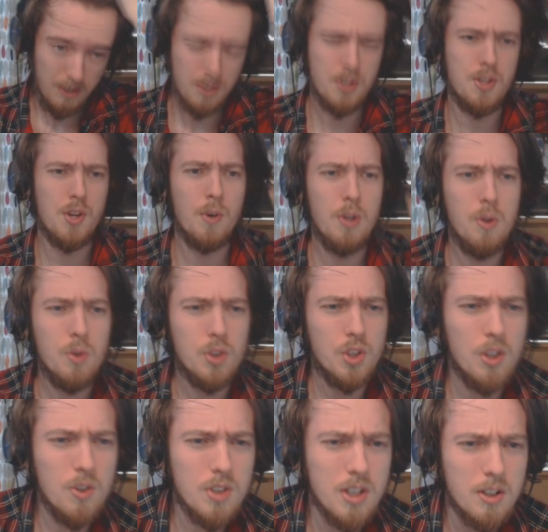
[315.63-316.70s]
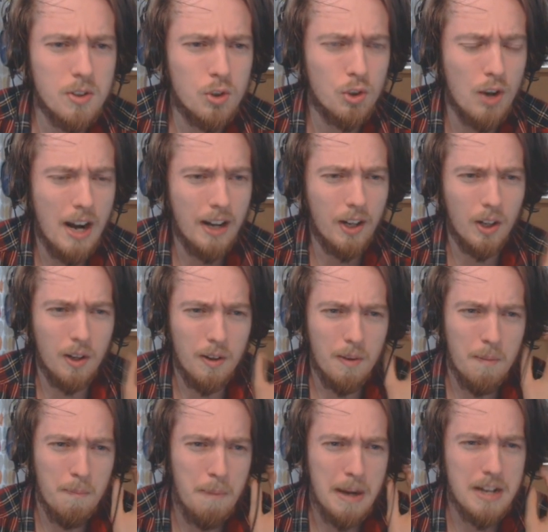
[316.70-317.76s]
So you choose a
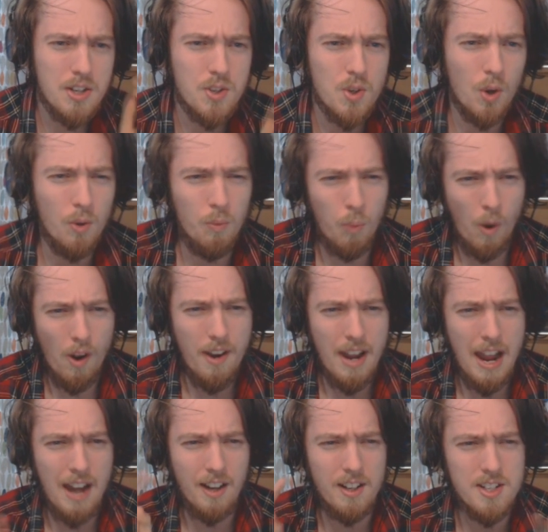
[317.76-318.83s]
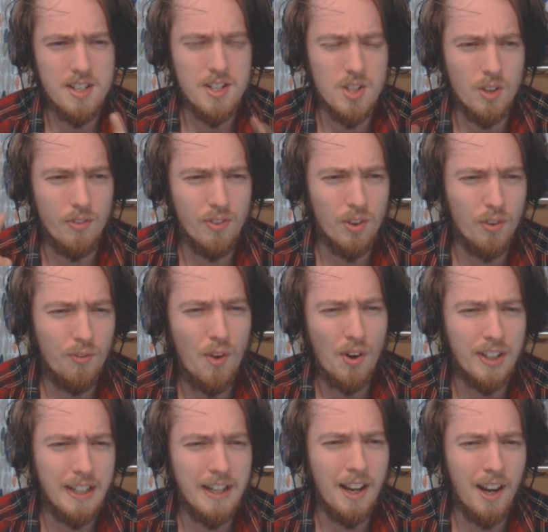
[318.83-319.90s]
dragon based on one axis of your
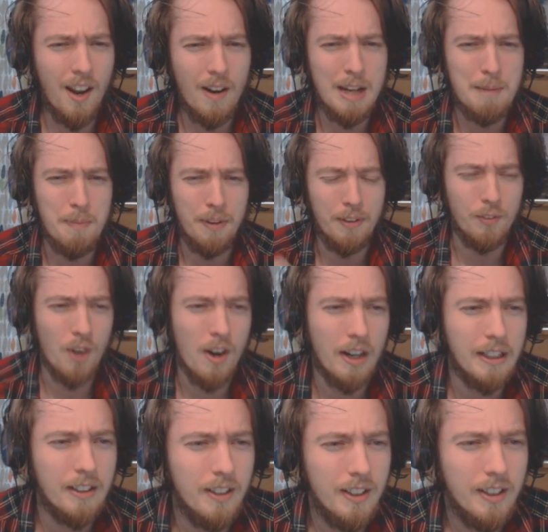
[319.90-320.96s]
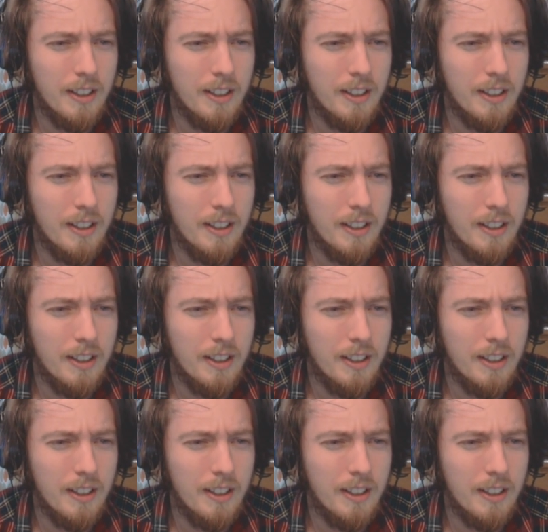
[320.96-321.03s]
fucking alignment, right.